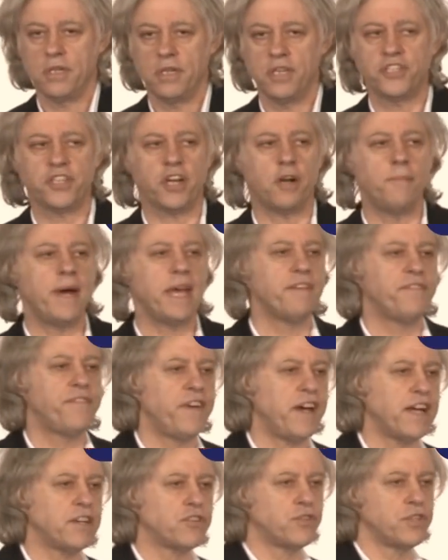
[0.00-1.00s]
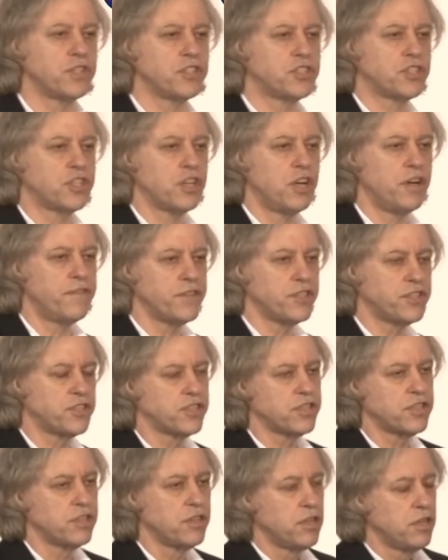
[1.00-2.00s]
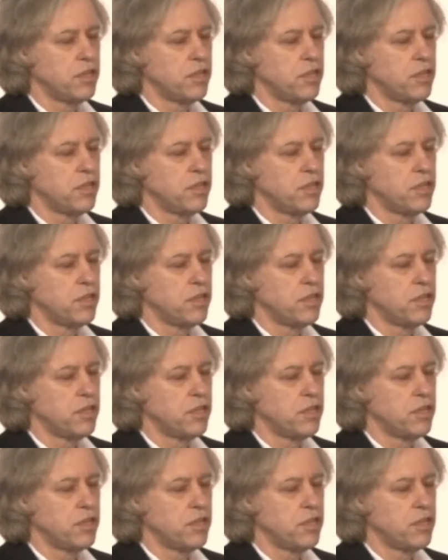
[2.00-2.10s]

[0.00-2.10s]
Is our manufacturing service